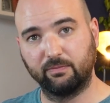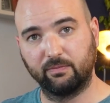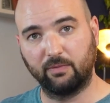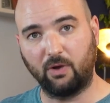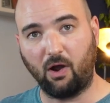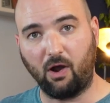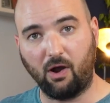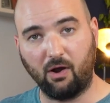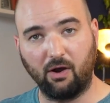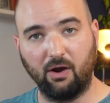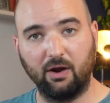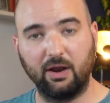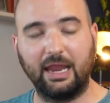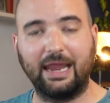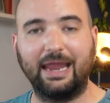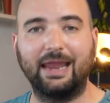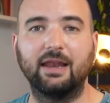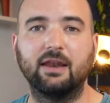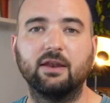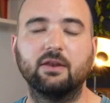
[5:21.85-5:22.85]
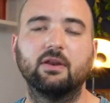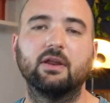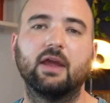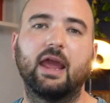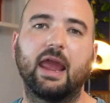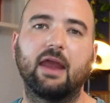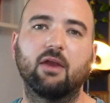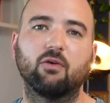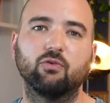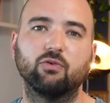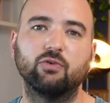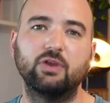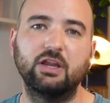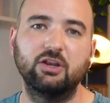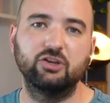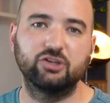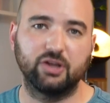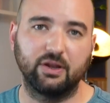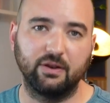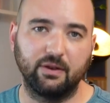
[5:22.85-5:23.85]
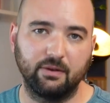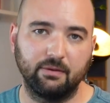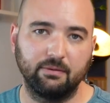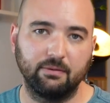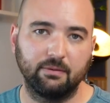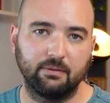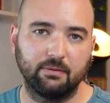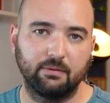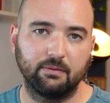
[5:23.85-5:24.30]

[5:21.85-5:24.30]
are in a region